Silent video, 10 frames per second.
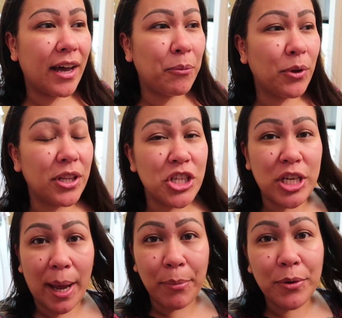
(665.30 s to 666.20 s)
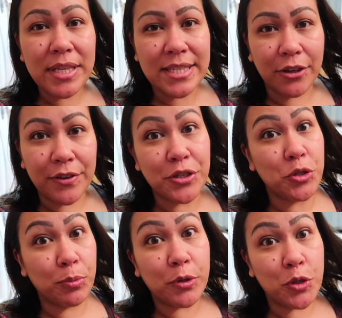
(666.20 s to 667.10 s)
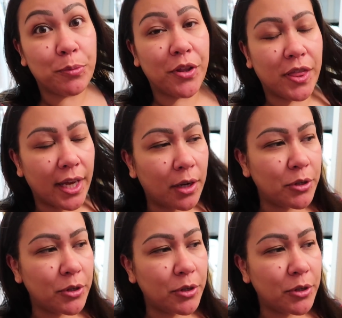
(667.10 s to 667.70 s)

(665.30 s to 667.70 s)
Well, the shampoo itself is super, super thick,